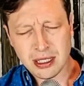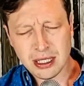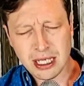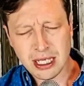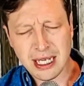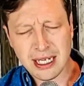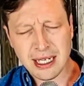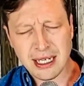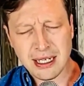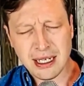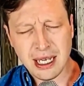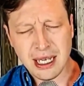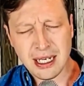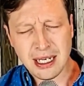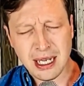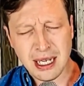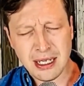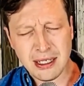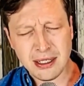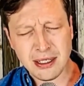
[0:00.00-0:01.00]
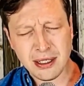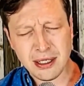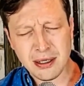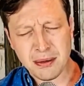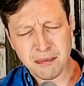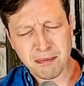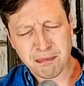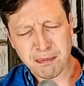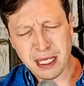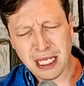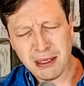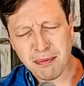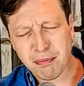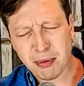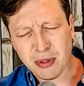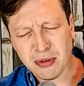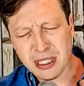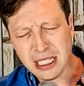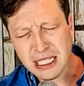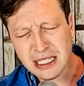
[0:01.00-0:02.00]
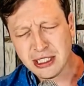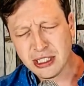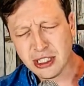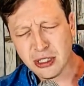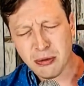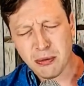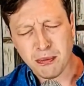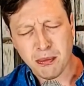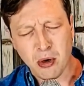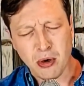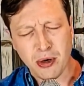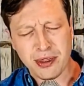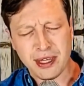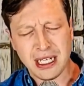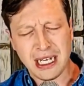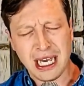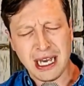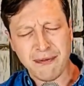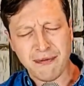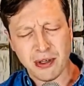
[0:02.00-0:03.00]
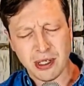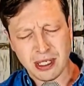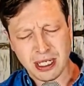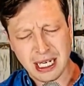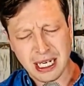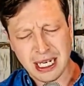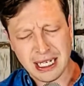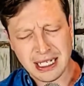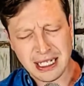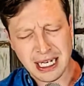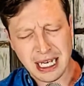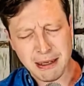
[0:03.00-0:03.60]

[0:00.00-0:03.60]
God, and people need you more than ever, God.